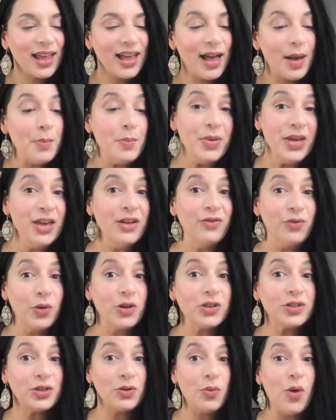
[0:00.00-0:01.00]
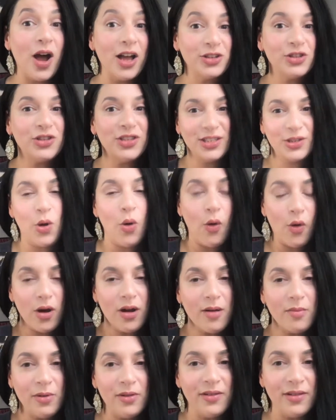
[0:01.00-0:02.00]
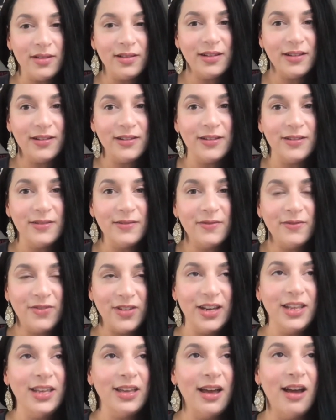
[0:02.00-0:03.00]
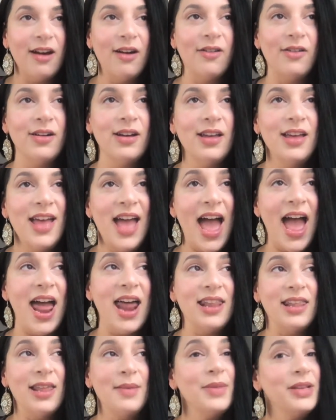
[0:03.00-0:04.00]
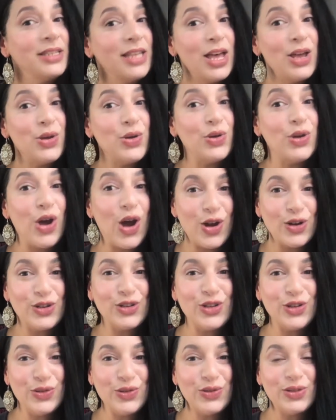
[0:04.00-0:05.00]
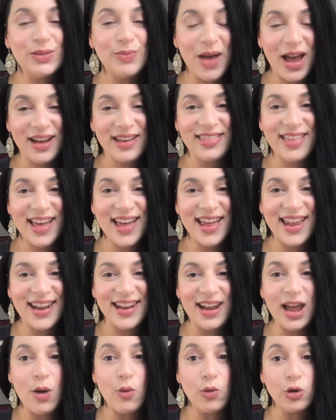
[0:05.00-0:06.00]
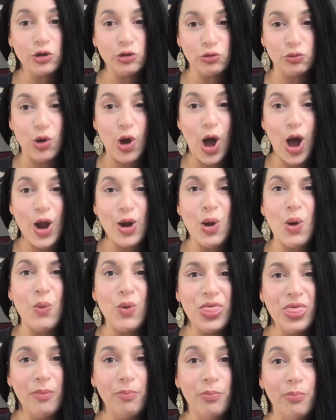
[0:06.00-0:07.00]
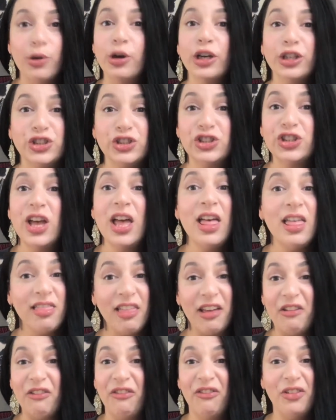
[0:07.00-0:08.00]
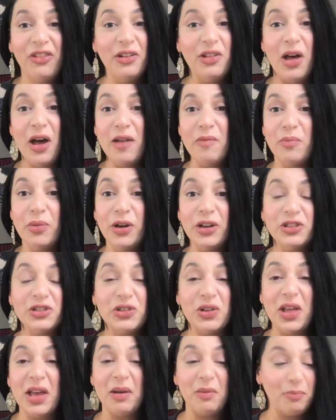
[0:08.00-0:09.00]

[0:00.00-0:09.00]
being forced to watch this horrible video. And let me tell you, cartoons back then were drawn with the bush, like full on bush. So like